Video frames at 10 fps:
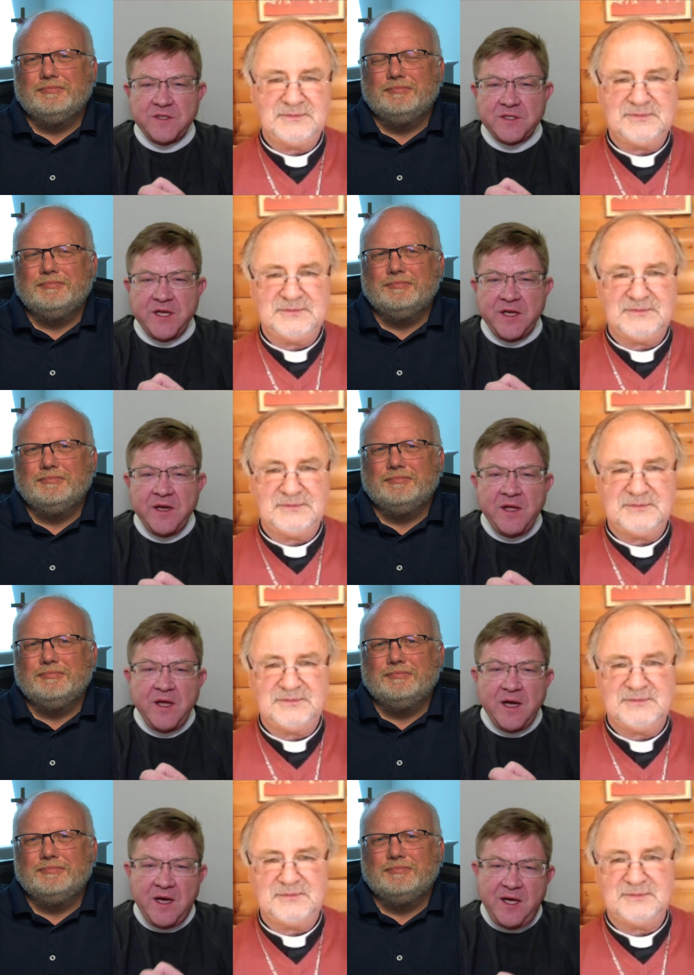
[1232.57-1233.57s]
Speaker 1: is that
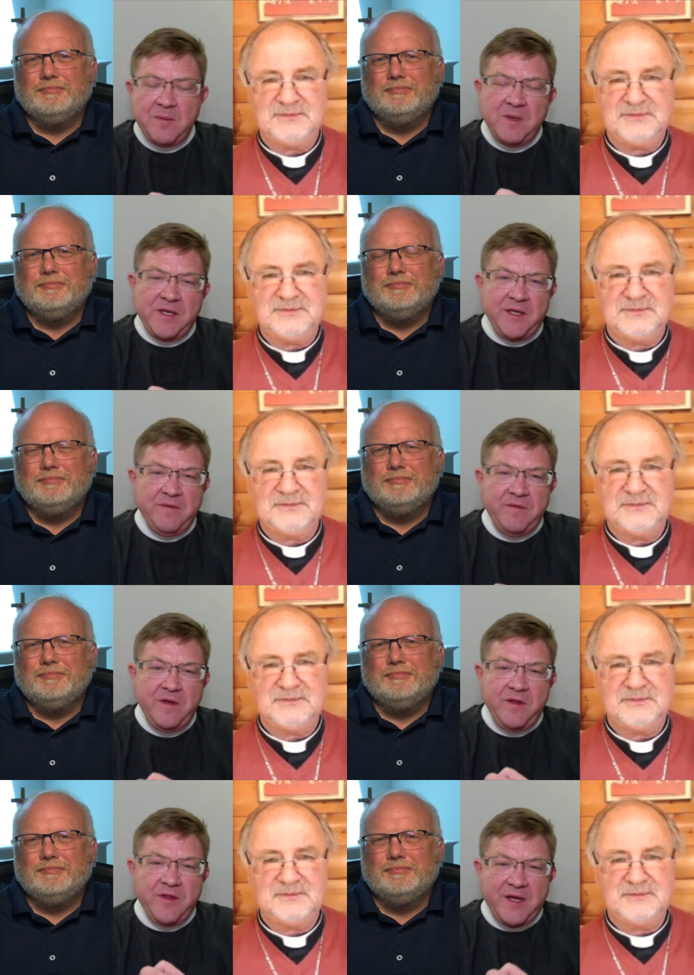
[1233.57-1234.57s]
I believe
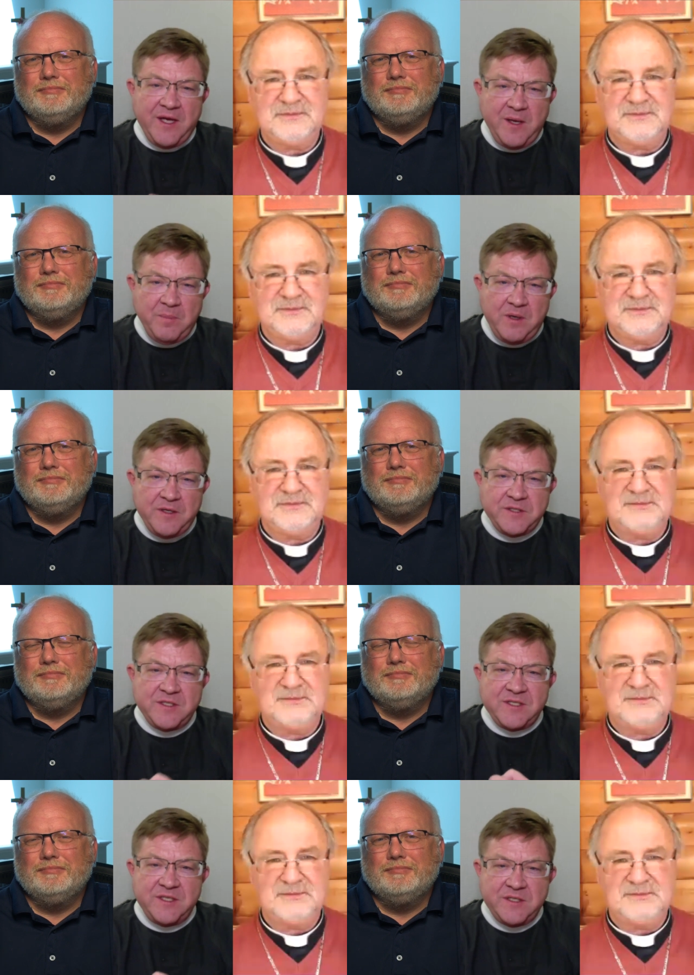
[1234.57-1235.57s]
the
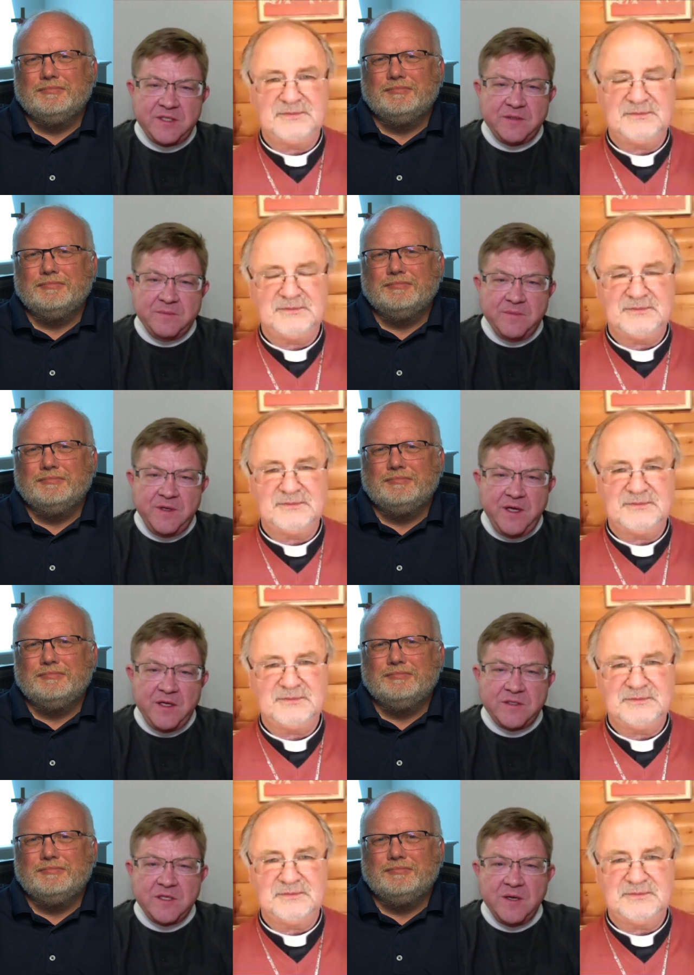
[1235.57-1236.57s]
capitalist system
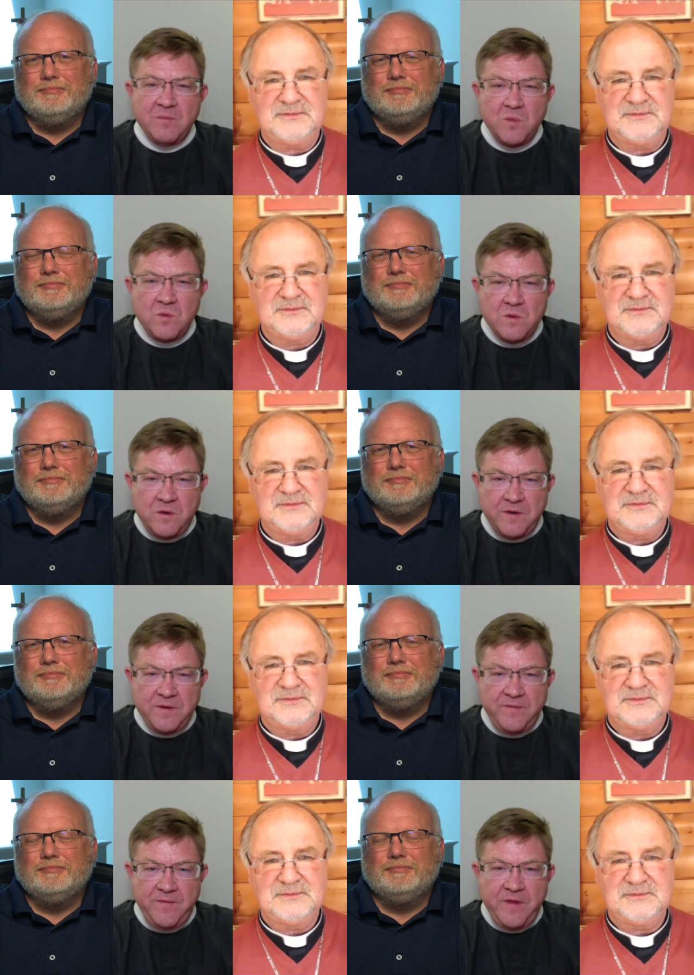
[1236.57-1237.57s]
has done more
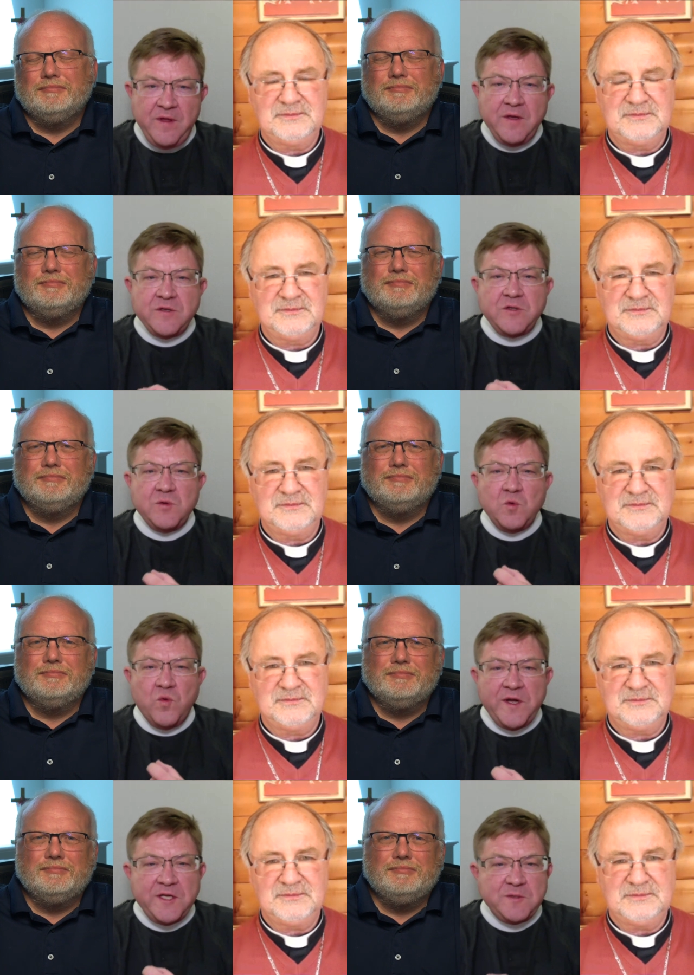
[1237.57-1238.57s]
to
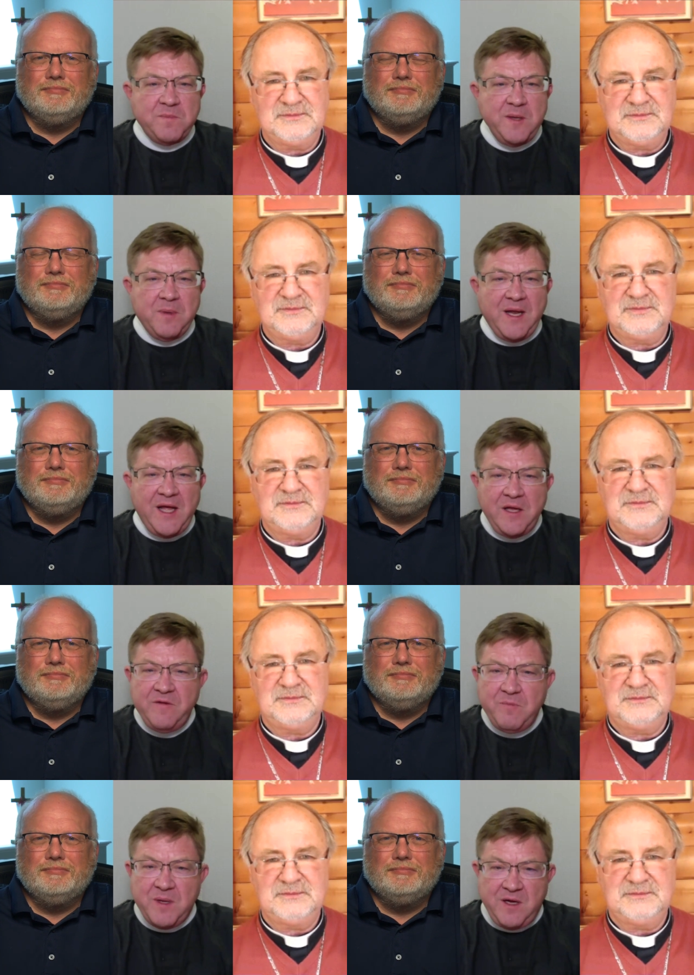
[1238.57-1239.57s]
raise people out
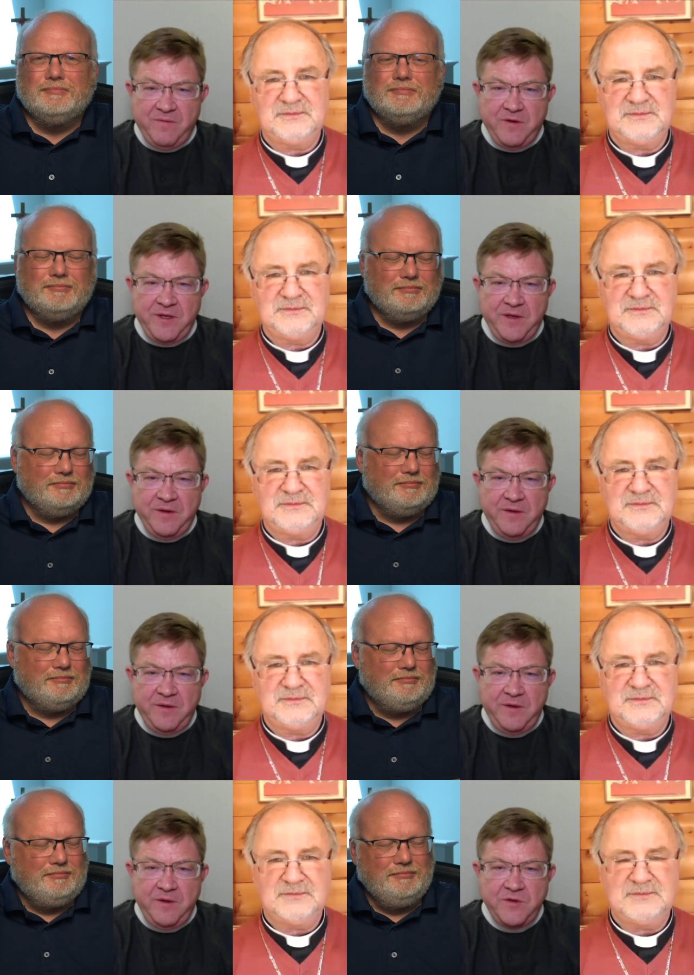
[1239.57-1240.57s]
of poverty,
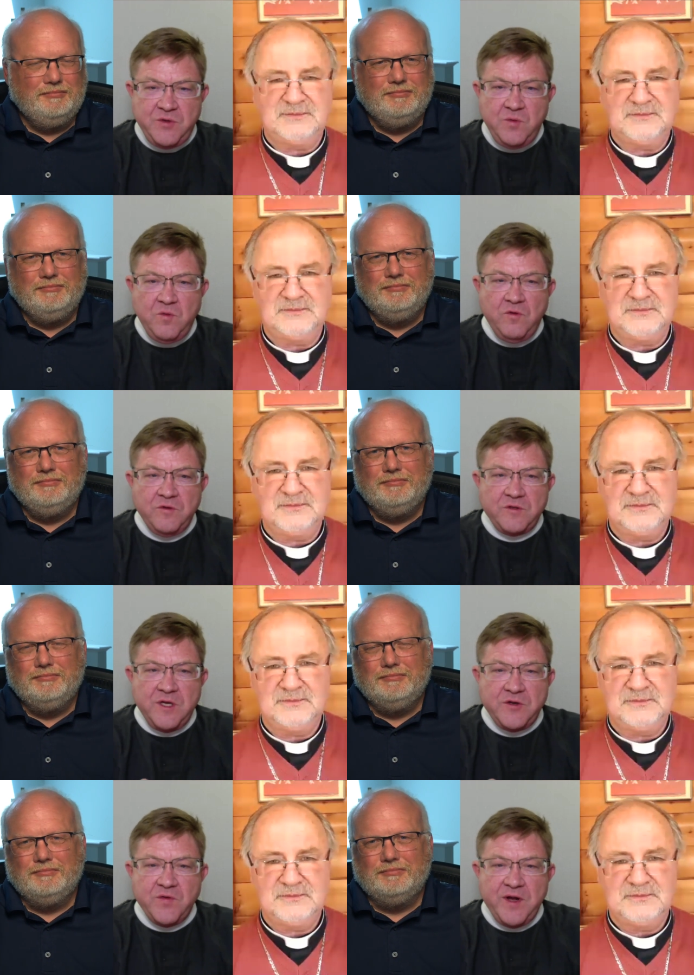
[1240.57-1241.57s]
to
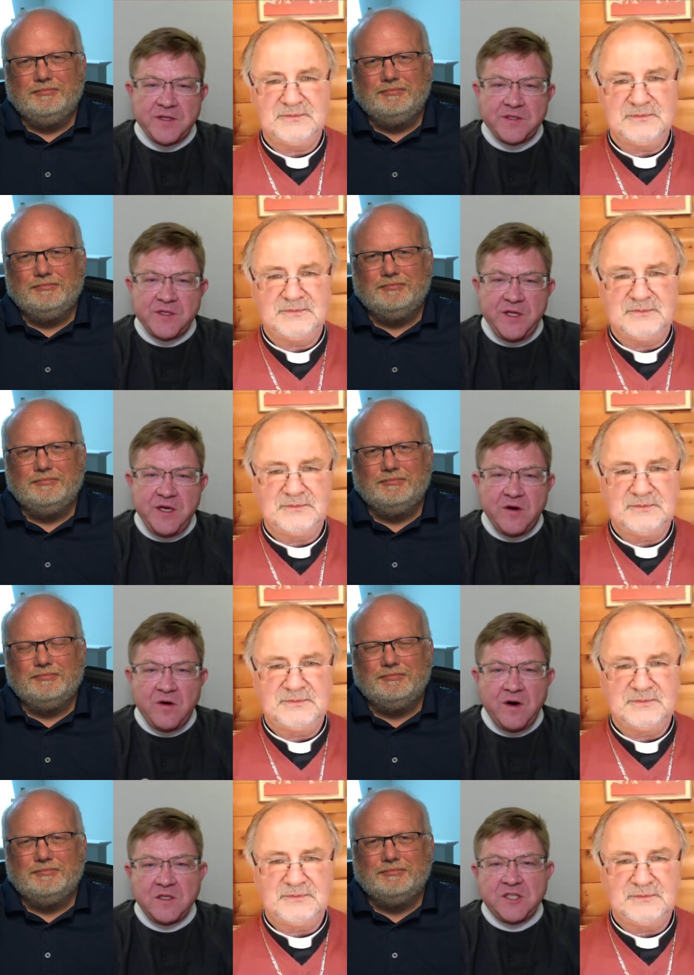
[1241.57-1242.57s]
address the
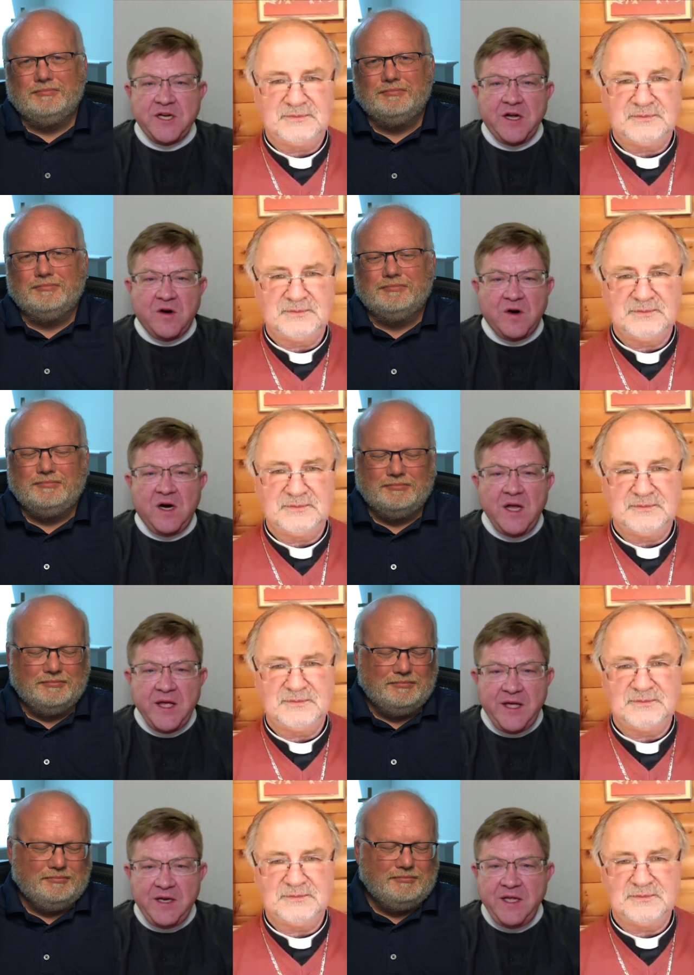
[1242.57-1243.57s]
crushing
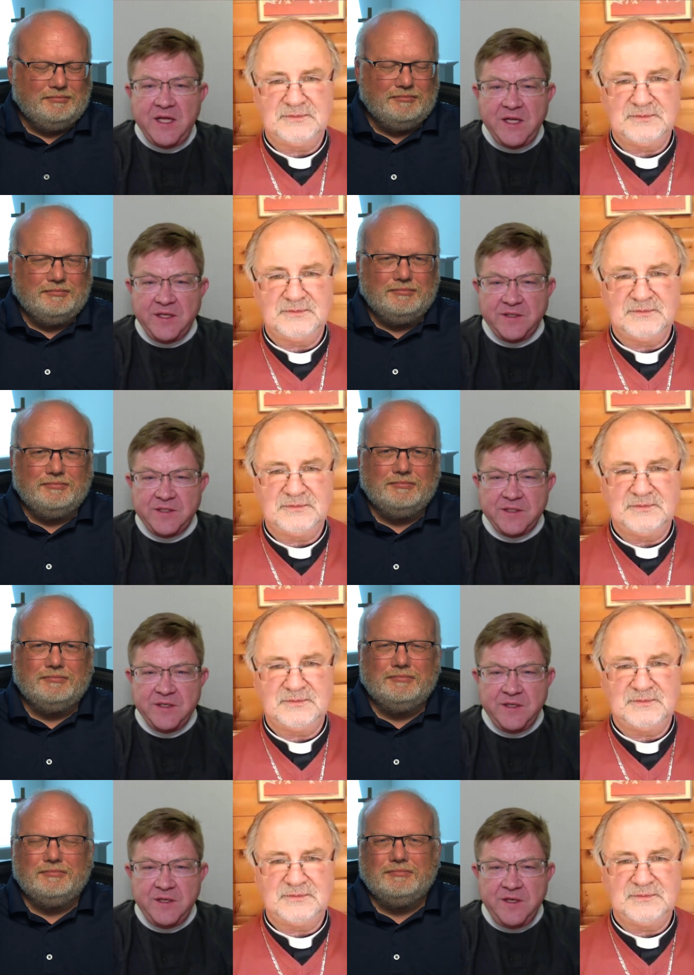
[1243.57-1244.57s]
crying needs
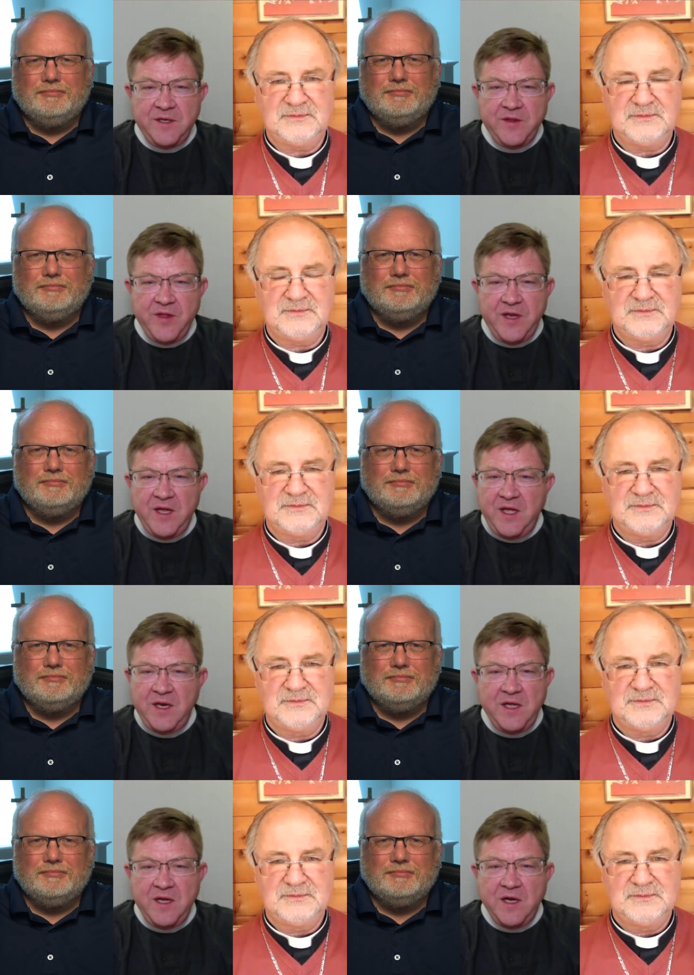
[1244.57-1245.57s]
than
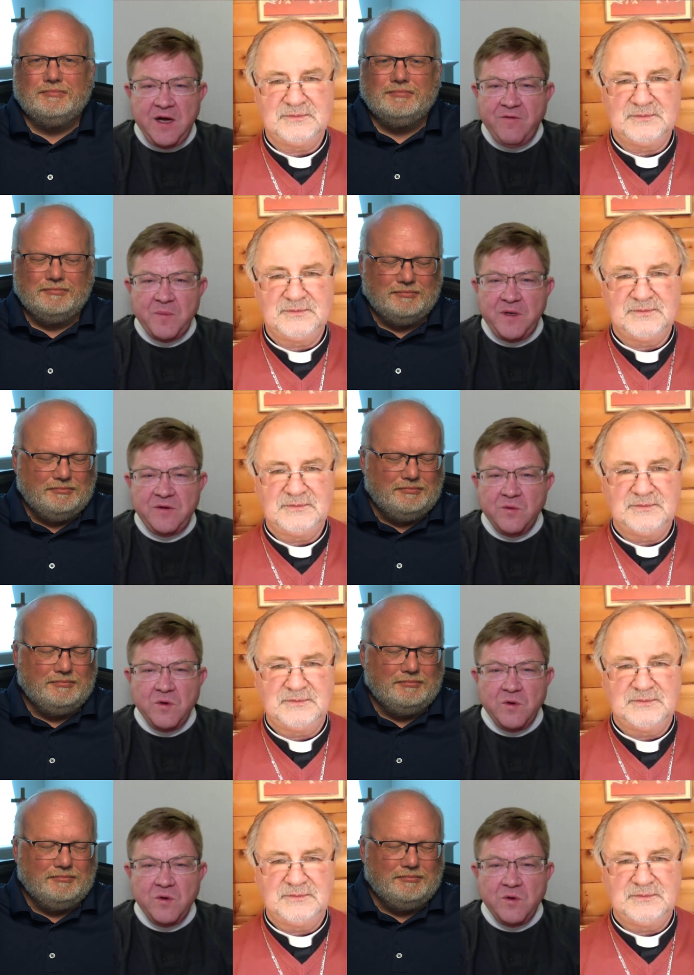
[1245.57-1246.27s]
any government